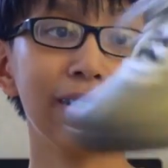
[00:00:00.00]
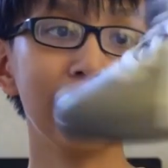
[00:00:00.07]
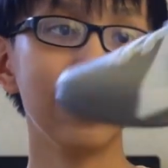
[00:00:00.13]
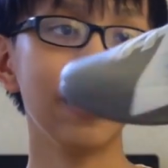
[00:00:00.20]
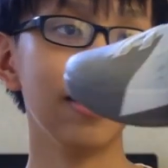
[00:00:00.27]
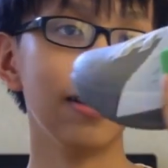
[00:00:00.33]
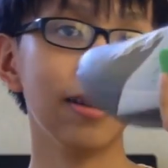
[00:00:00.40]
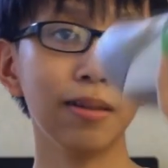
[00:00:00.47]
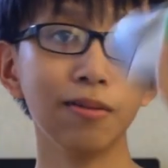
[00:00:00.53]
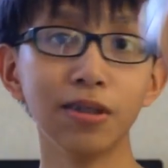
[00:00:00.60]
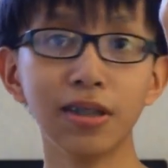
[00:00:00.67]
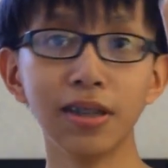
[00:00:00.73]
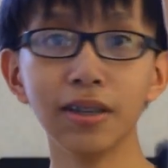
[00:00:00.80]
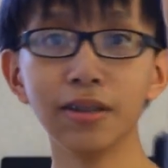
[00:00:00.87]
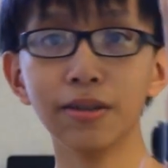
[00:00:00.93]
today that
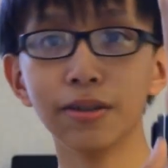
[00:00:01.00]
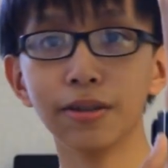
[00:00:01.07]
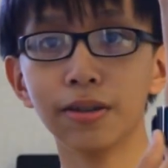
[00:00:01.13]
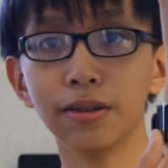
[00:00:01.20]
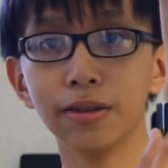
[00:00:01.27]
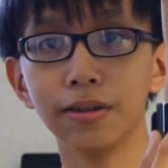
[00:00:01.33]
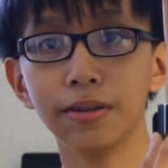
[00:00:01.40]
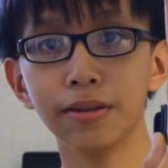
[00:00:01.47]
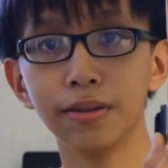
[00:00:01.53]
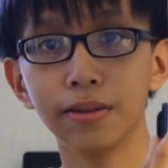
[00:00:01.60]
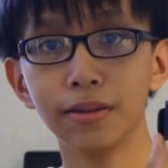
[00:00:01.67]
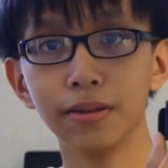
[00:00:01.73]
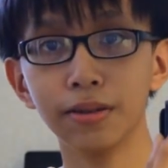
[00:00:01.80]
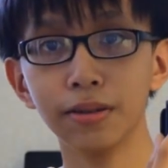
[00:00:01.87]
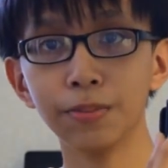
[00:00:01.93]
would sync to your
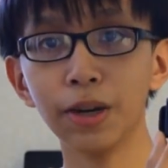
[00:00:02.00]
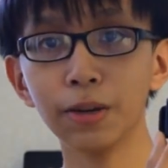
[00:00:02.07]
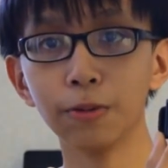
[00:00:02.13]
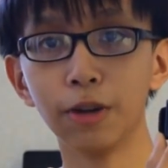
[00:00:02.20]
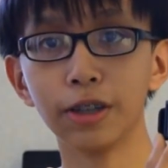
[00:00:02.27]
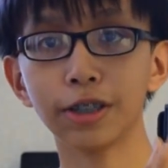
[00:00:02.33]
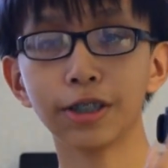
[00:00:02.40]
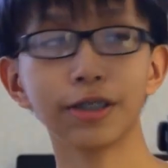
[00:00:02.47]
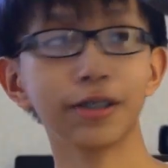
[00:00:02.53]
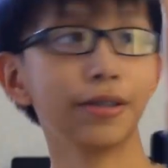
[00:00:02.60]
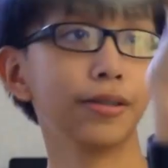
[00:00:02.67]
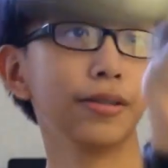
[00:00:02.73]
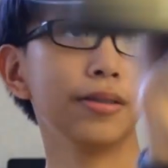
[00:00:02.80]
smartwatch.